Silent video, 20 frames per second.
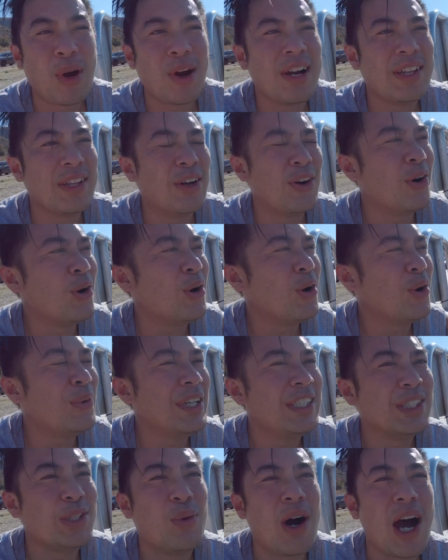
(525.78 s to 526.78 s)
part and the whole
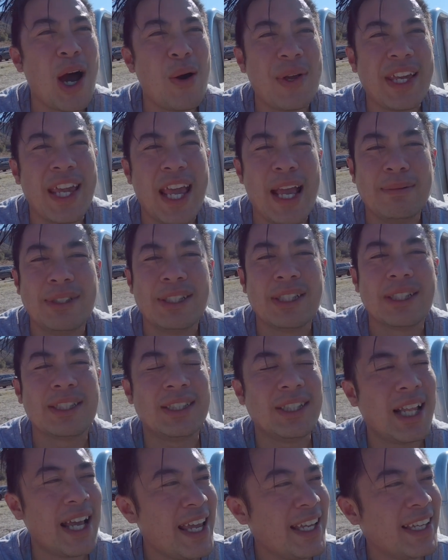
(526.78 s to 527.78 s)
reason why we came to this
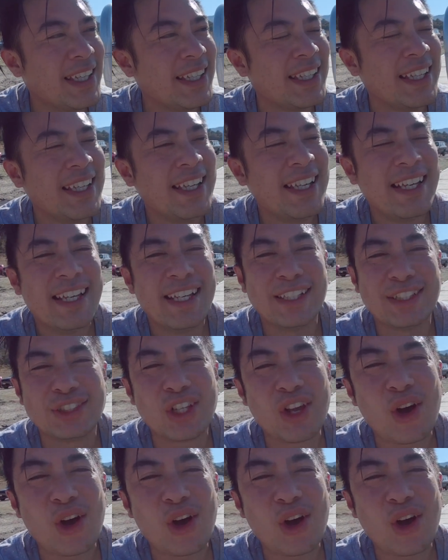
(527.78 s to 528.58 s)
lake is